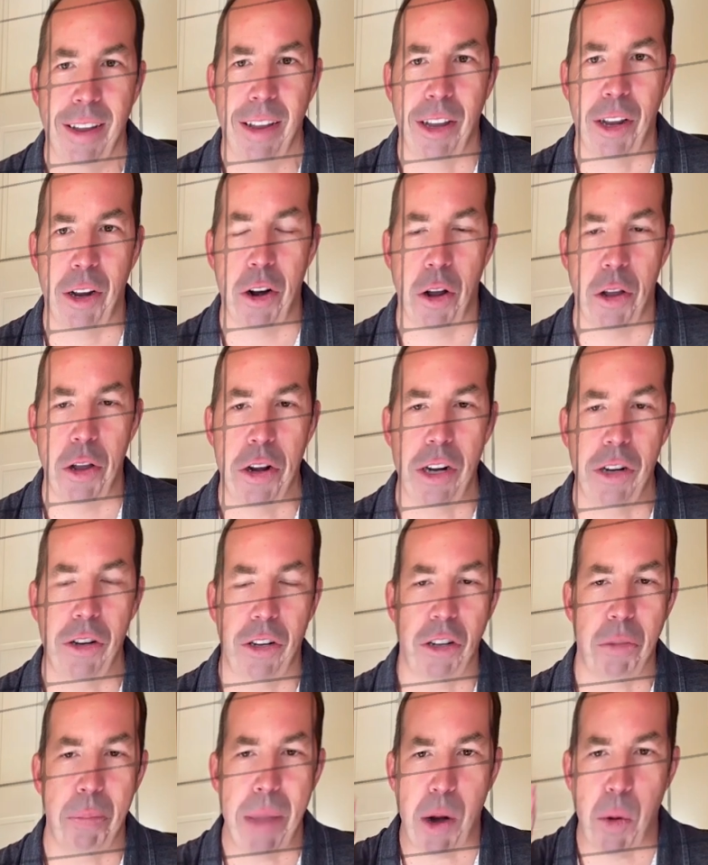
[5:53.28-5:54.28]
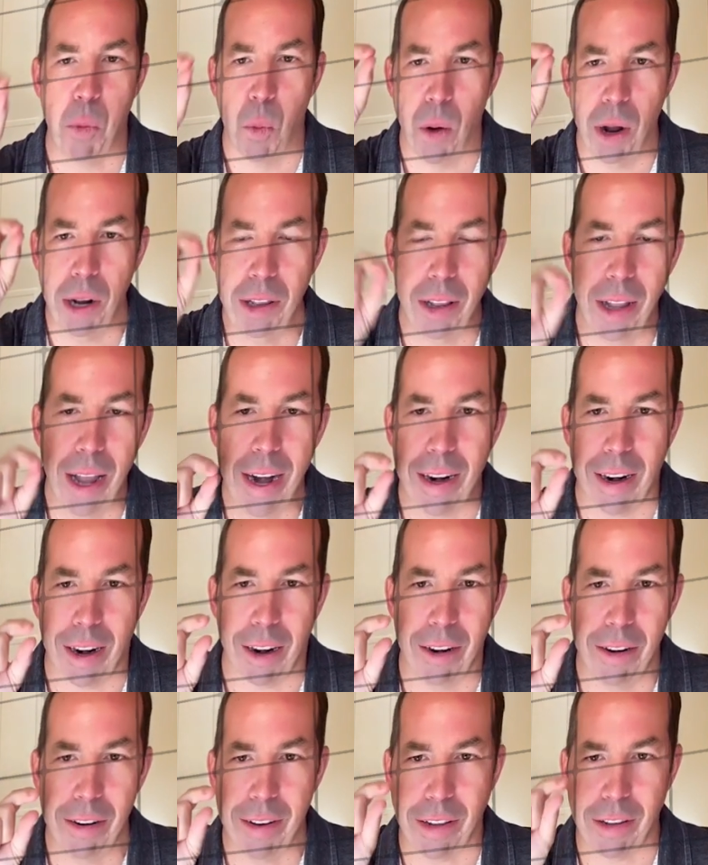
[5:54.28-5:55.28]
you know, you can just make one
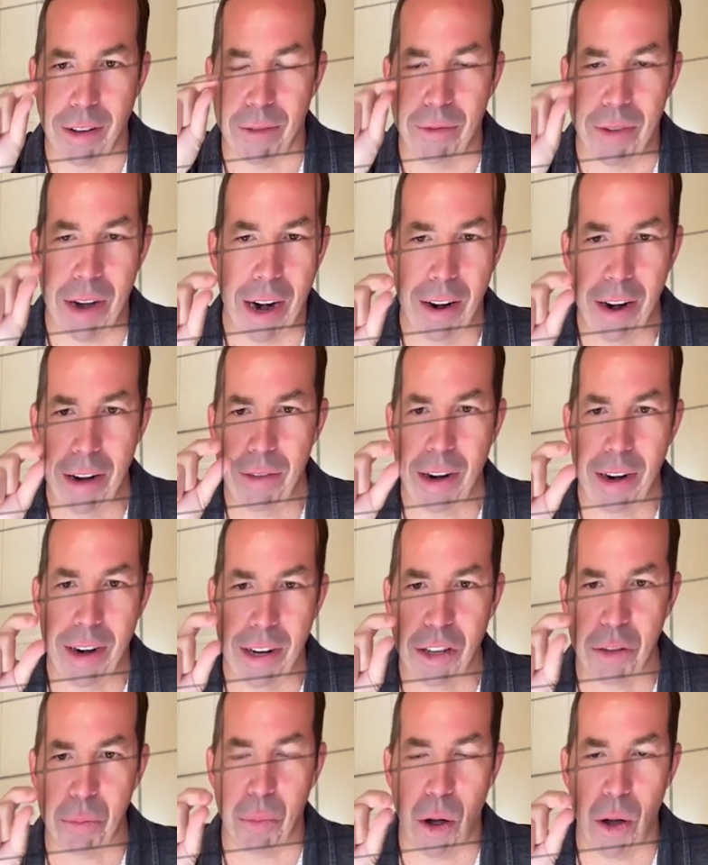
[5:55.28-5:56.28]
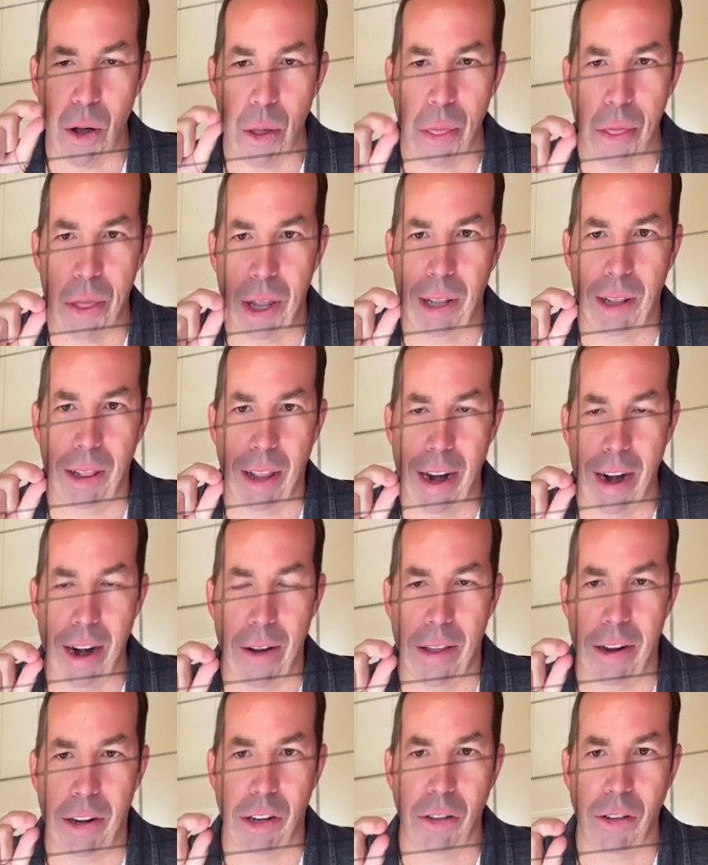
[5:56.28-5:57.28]
layer that's a very very small thin layer
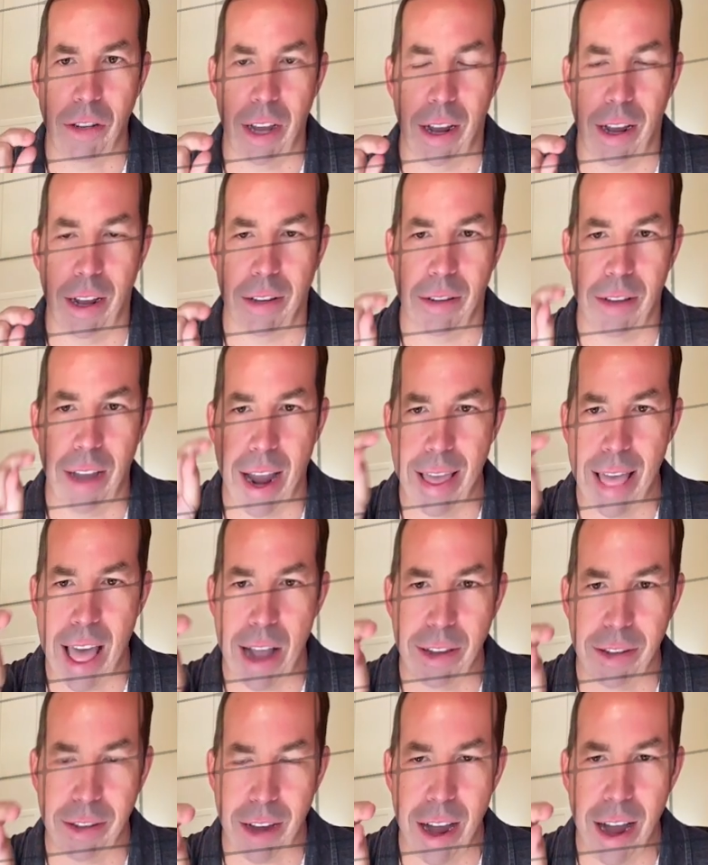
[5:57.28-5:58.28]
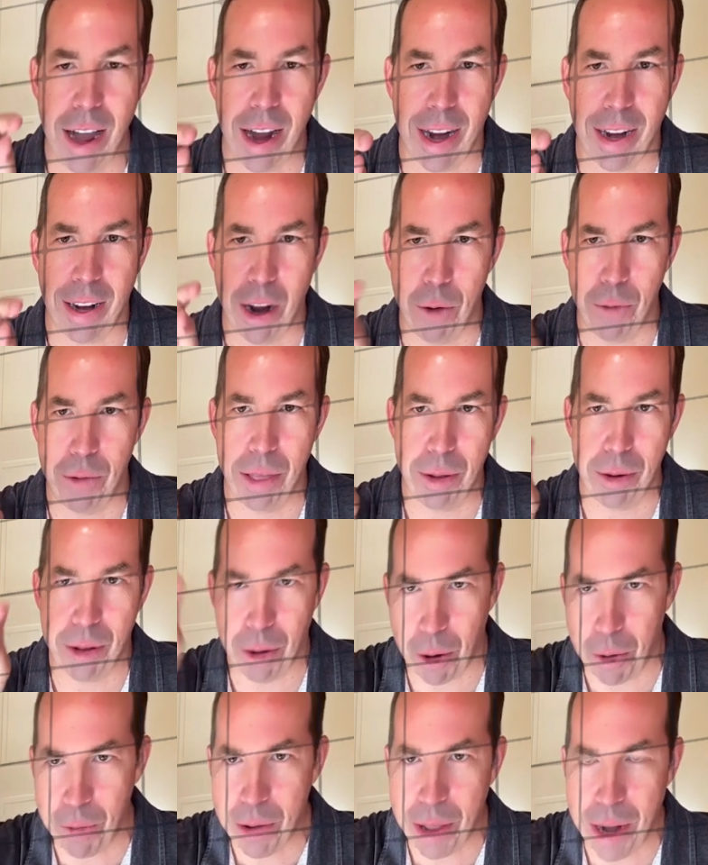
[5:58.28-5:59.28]
that just says, "Hey, that sign over
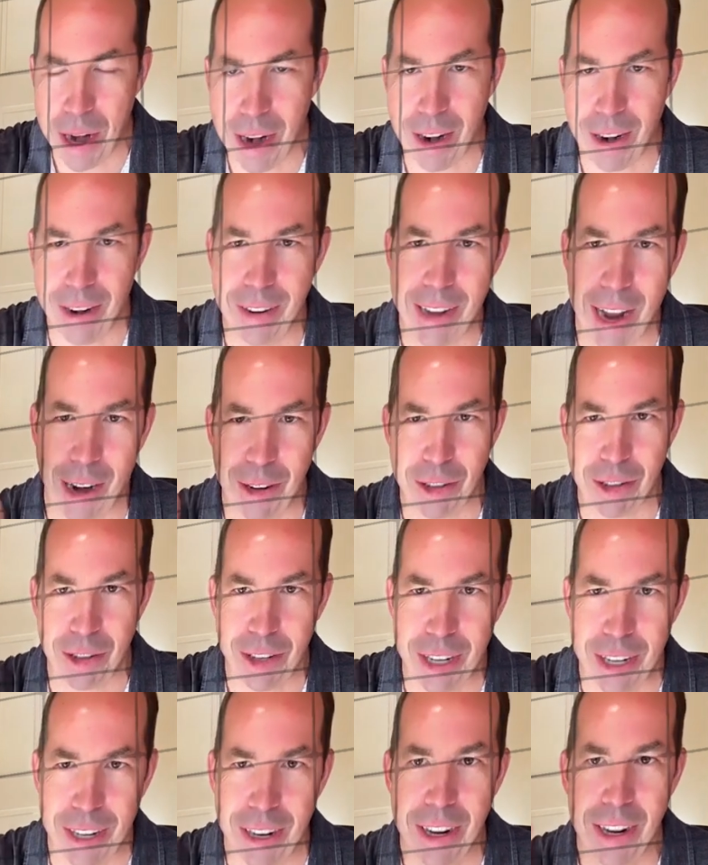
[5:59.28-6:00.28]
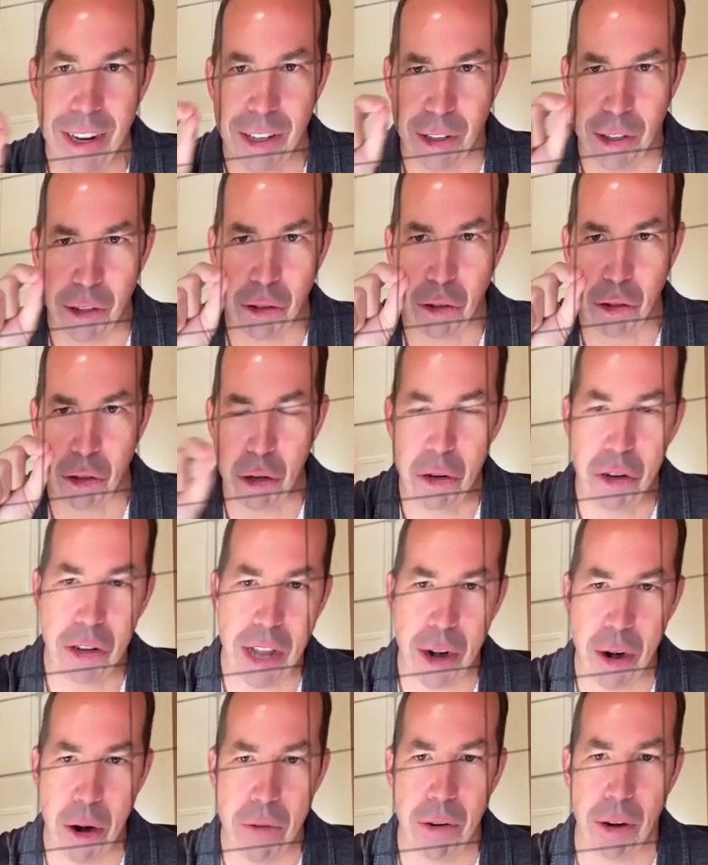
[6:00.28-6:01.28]
over there down the street, just scooch
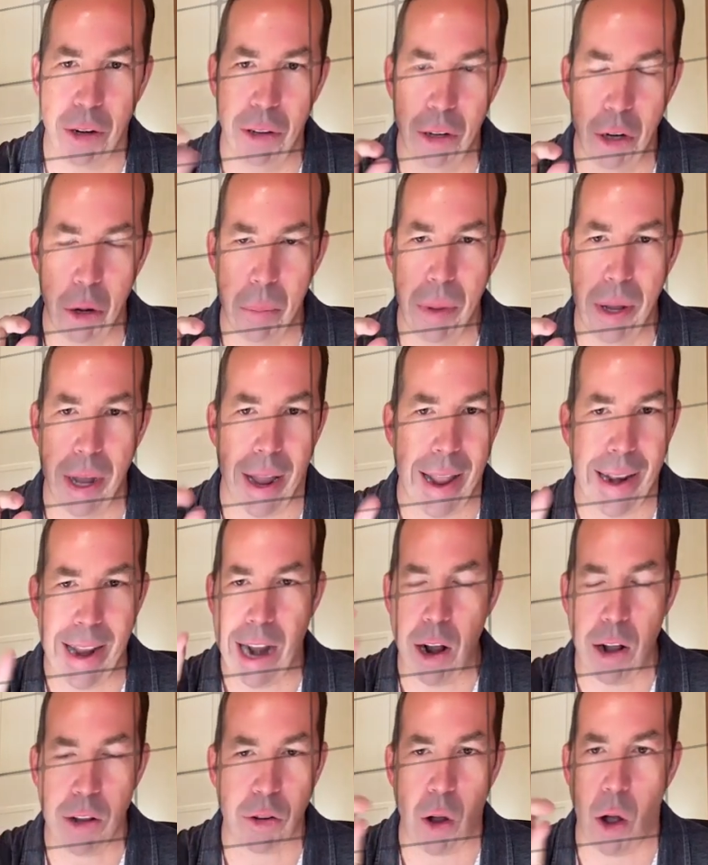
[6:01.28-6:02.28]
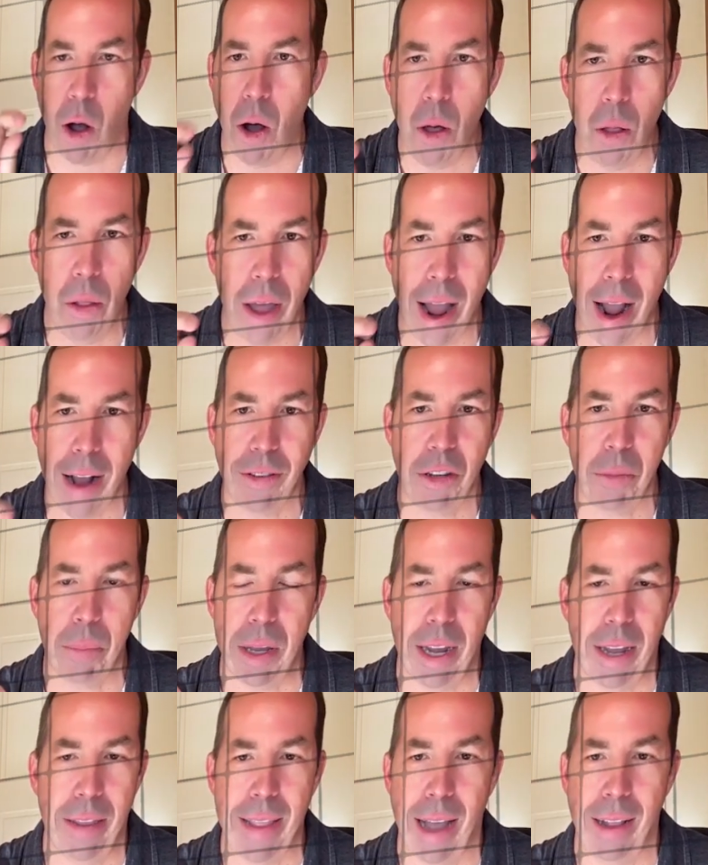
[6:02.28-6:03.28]
that over a little bit," and that's all that has to
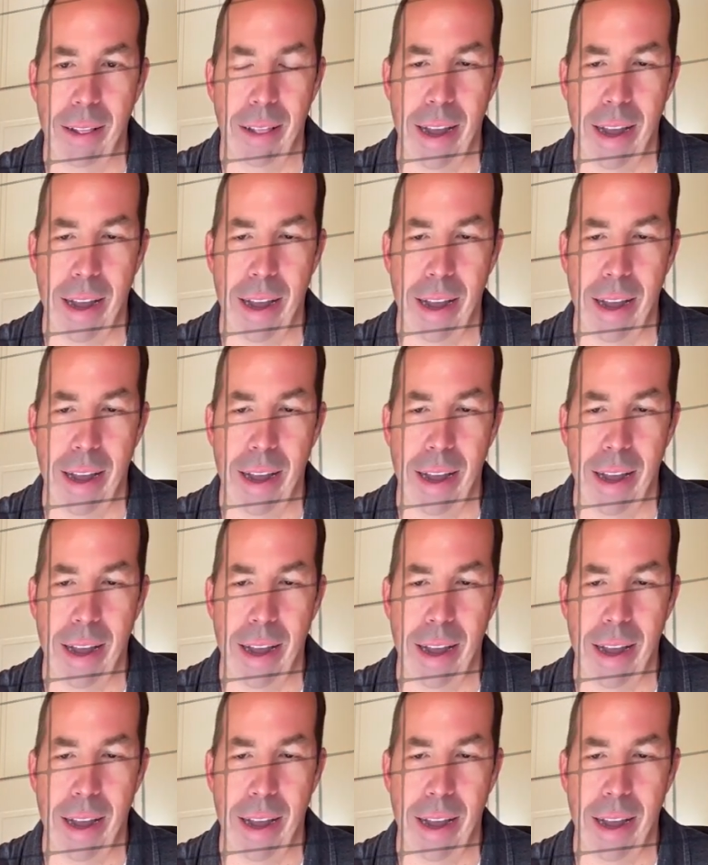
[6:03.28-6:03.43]
be in that